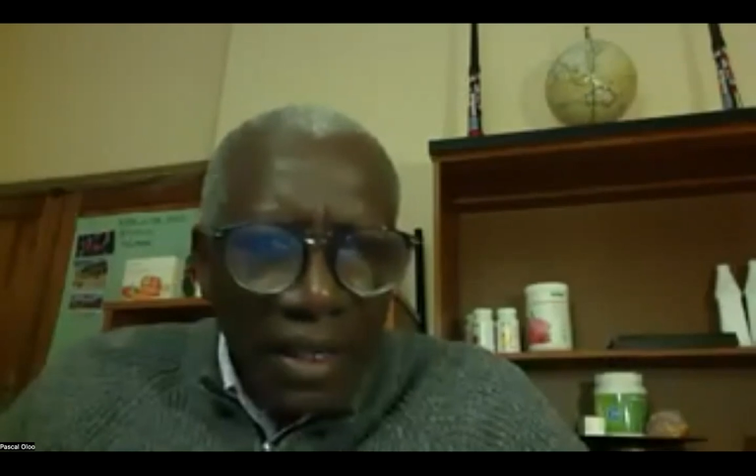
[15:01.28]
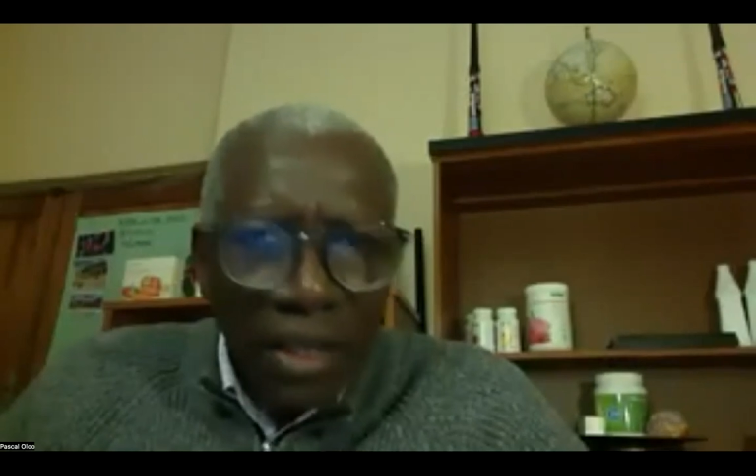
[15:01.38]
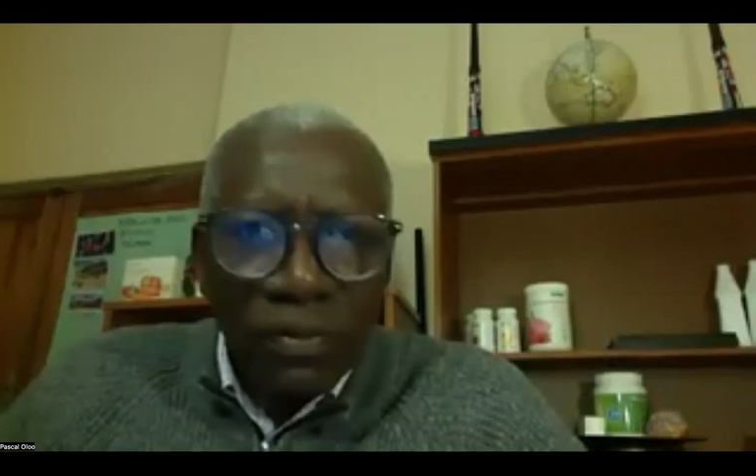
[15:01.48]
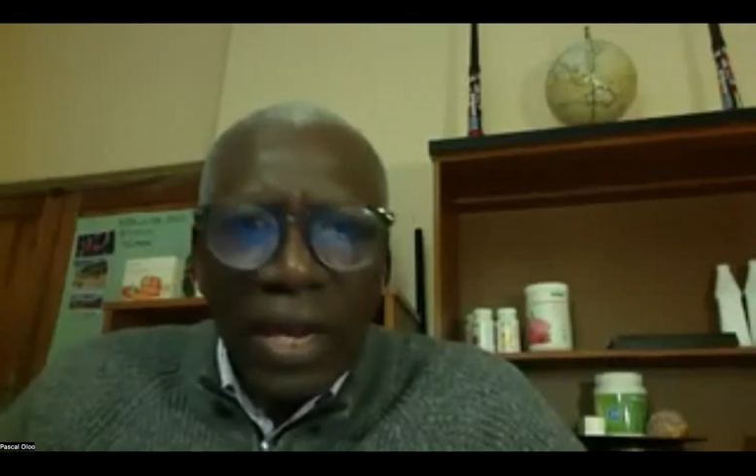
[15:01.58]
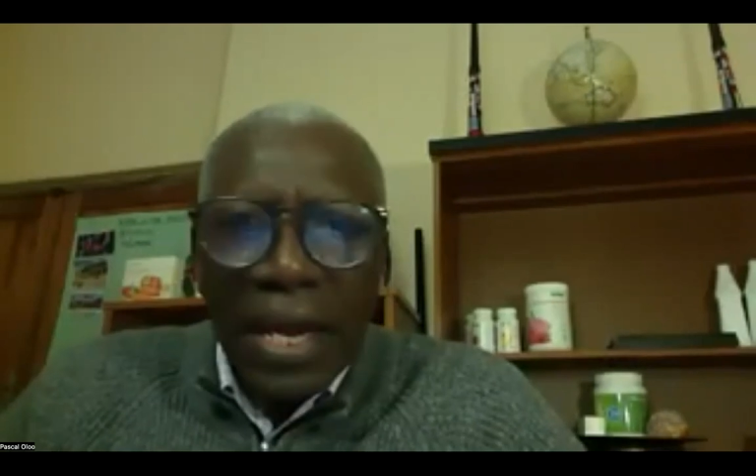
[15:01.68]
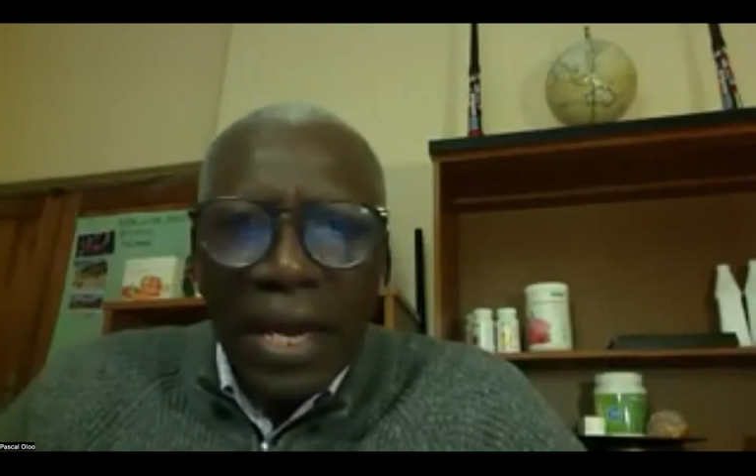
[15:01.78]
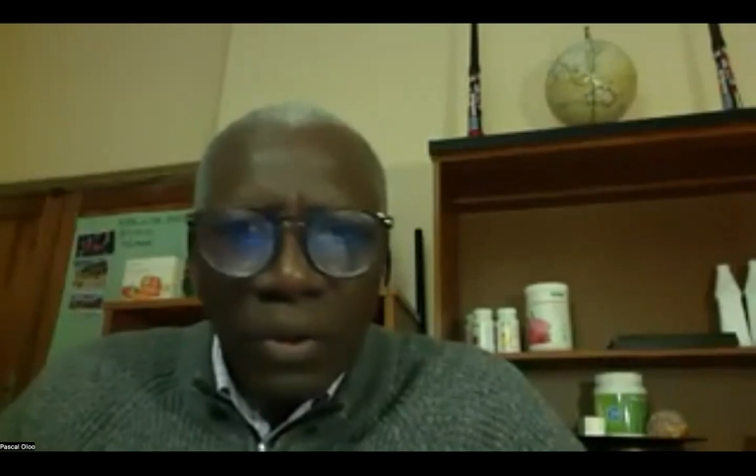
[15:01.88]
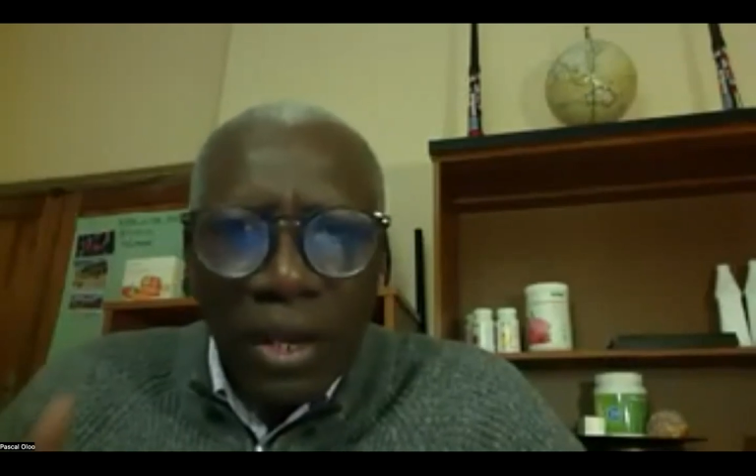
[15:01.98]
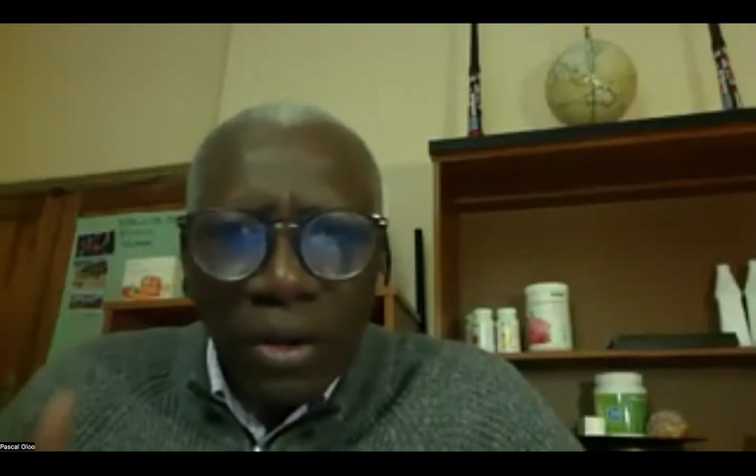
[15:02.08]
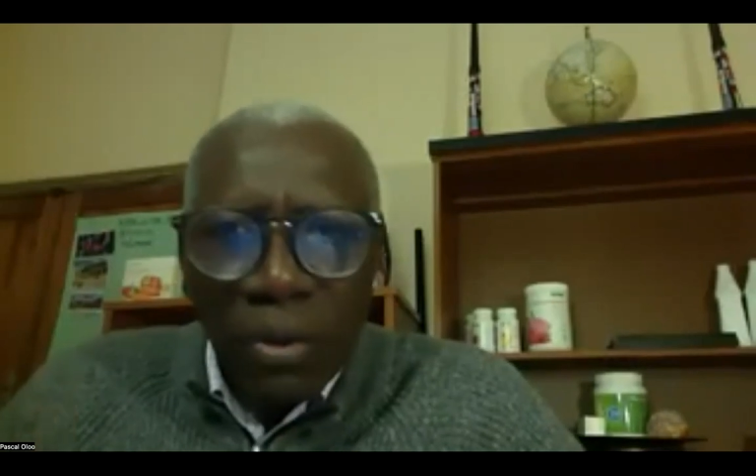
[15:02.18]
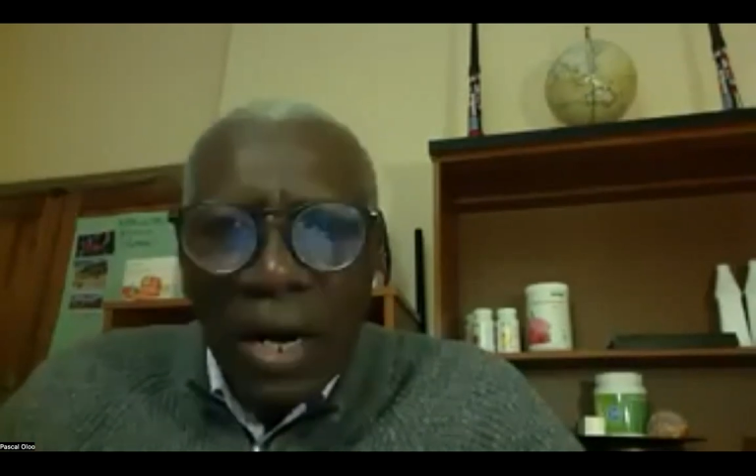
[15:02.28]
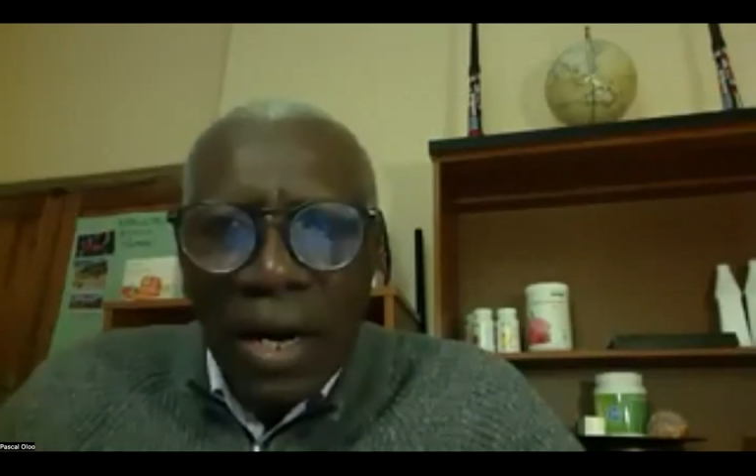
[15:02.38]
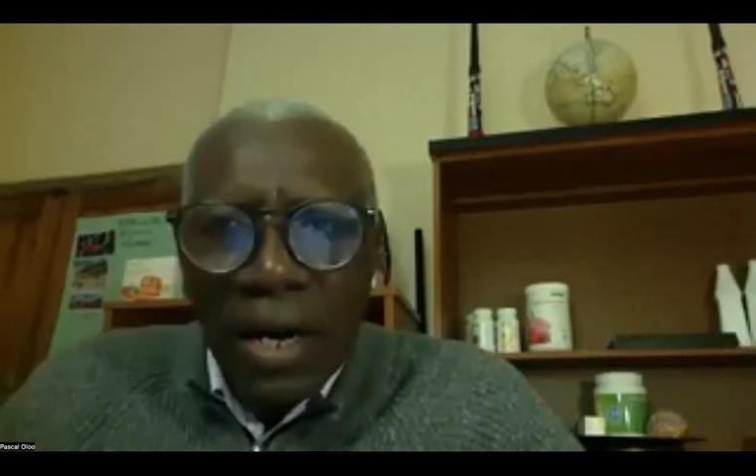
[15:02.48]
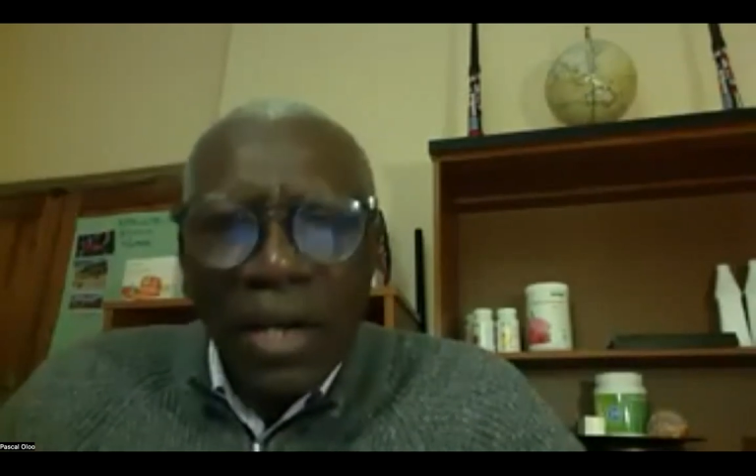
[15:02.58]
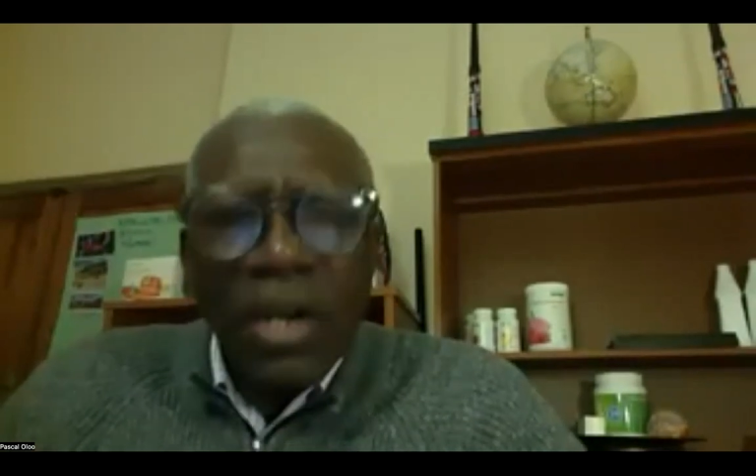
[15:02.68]
if anywhere you
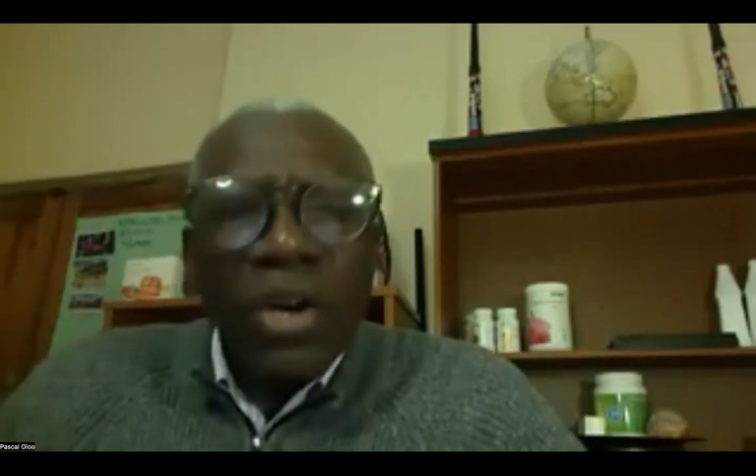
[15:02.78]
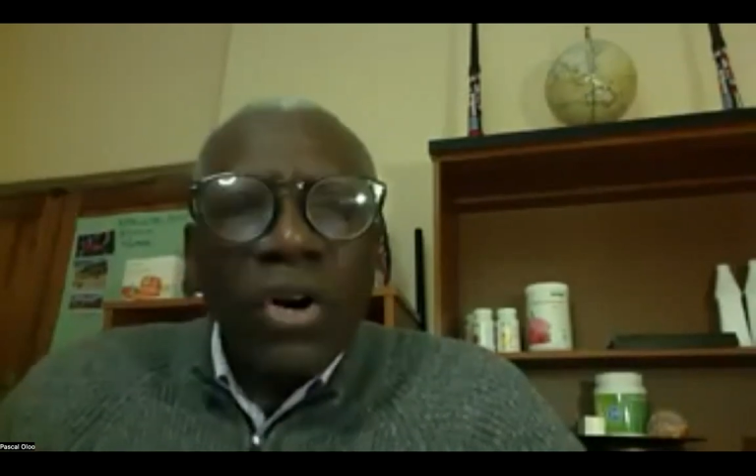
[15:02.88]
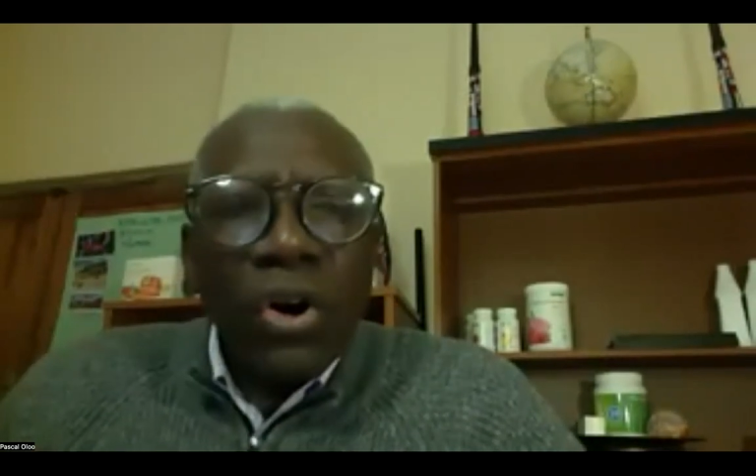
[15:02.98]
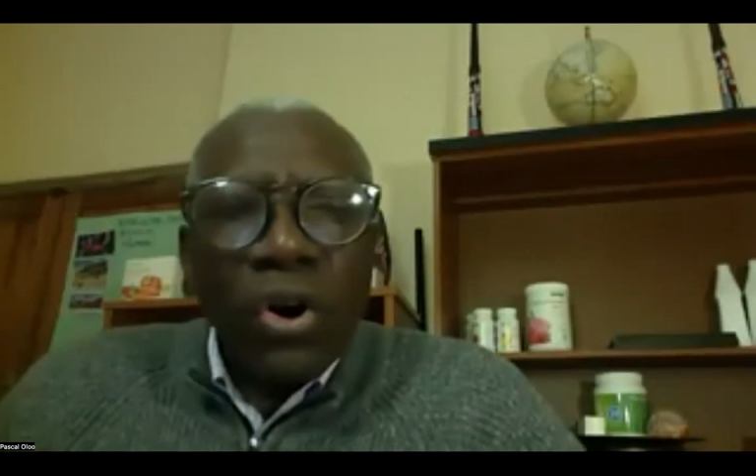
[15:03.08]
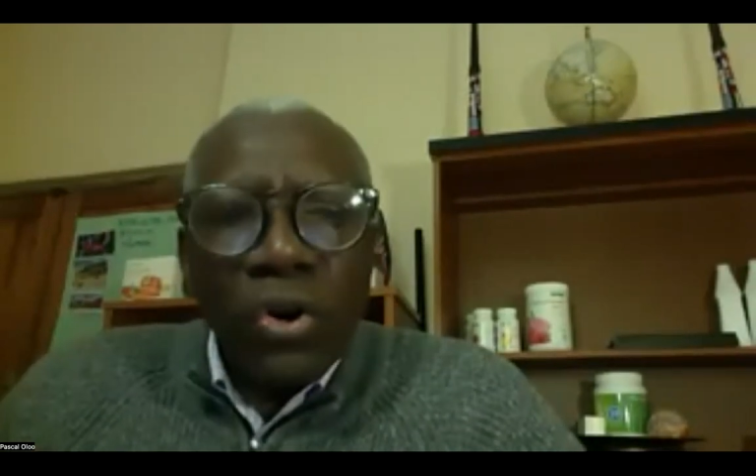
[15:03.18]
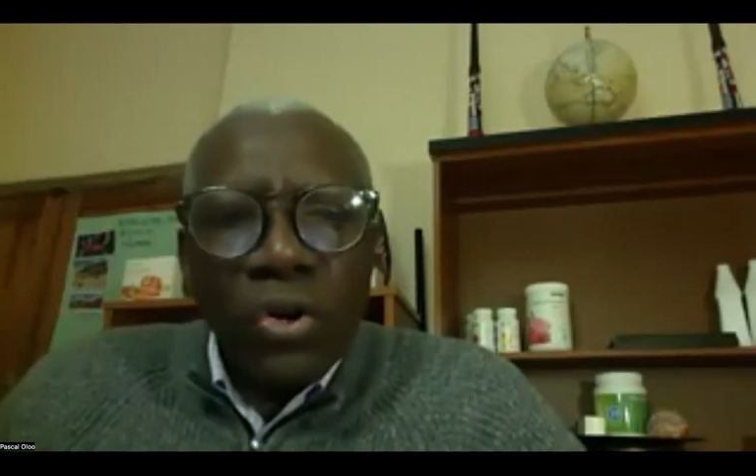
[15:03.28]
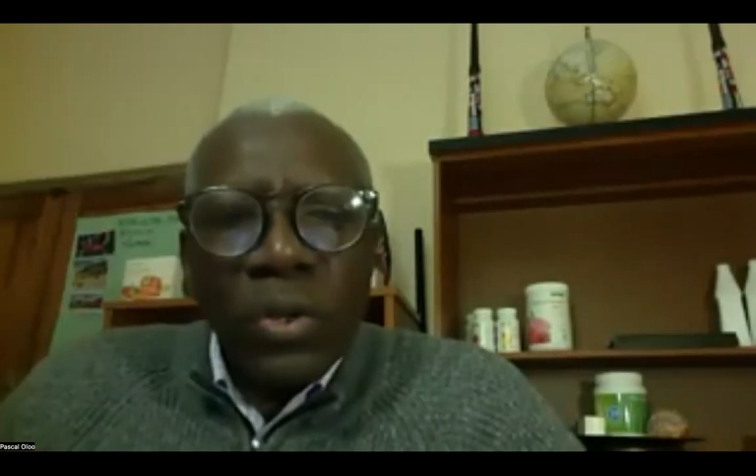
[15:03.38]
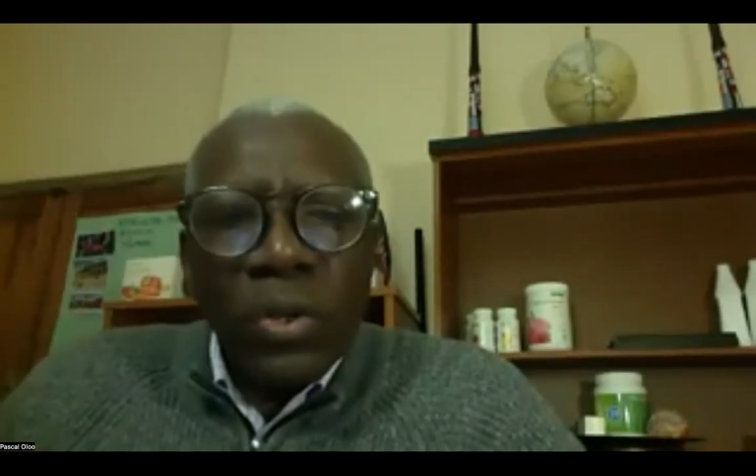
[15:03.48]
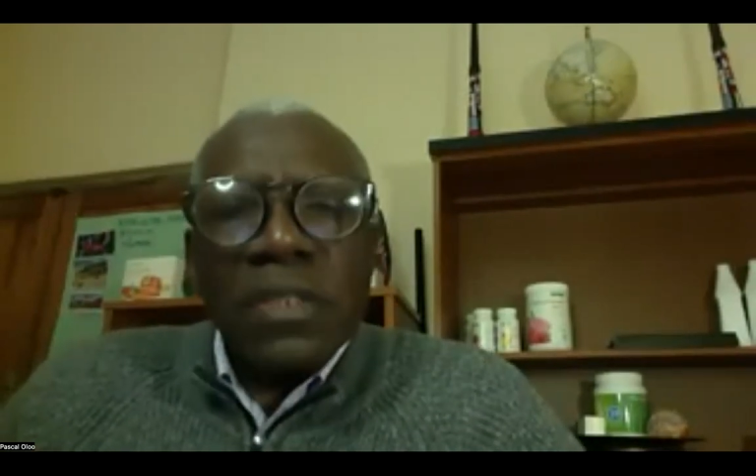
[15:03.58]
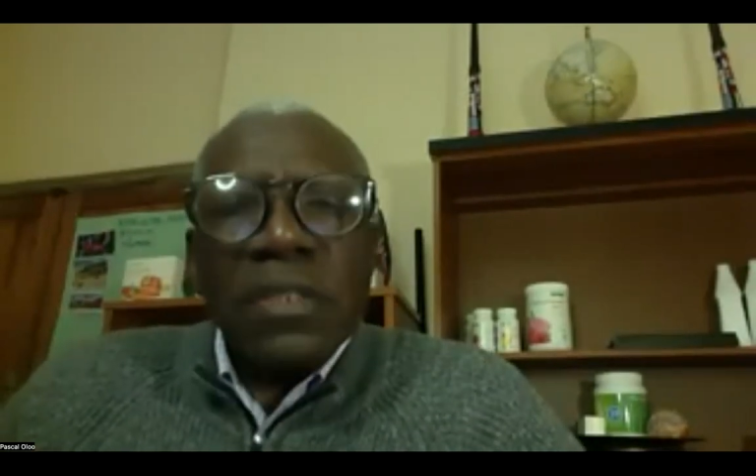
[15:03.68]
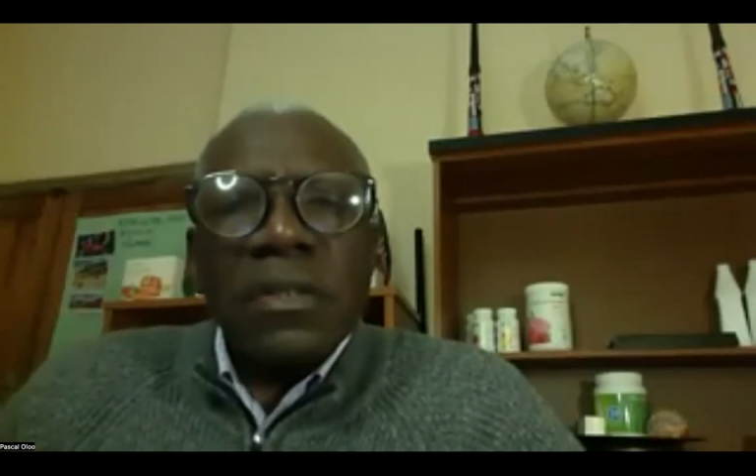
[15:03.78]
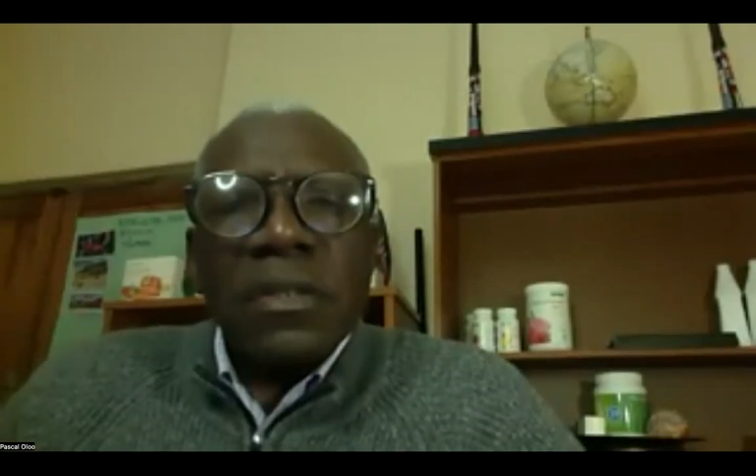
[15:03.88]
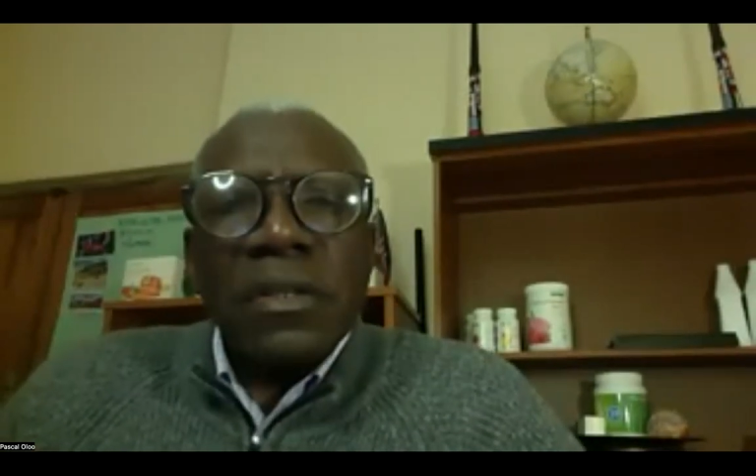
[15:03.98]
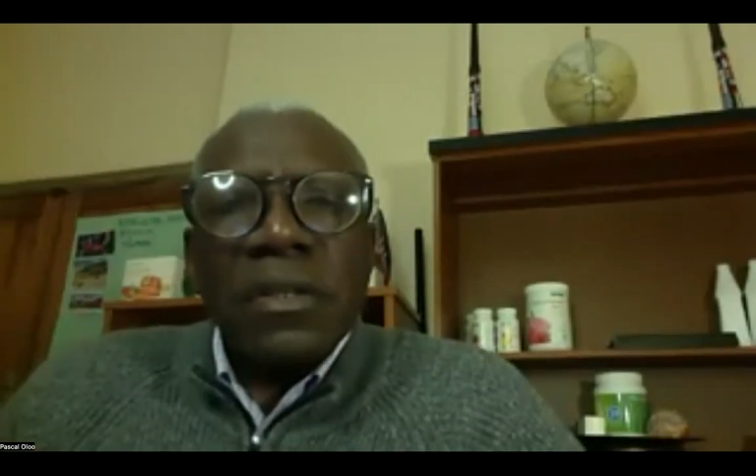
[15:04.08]
are, always